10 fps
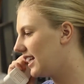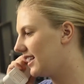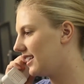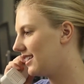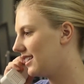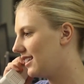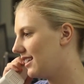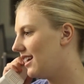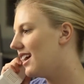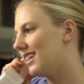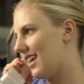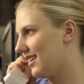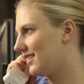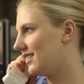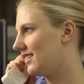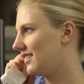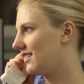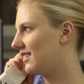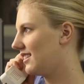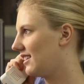Students are placed in clinical
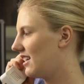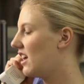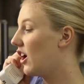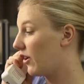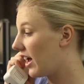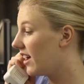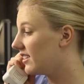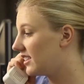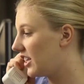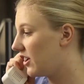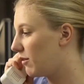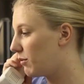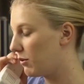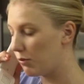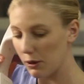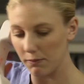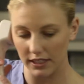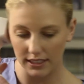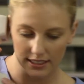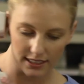sites that provide hands-on
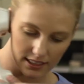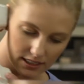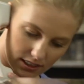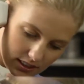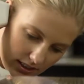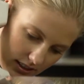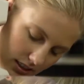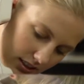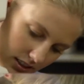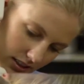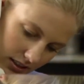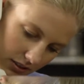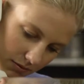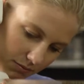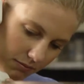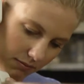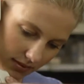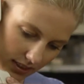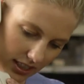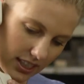instruction and practice in a
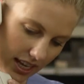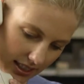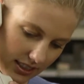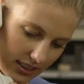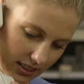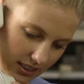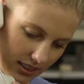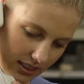real-life medical environment.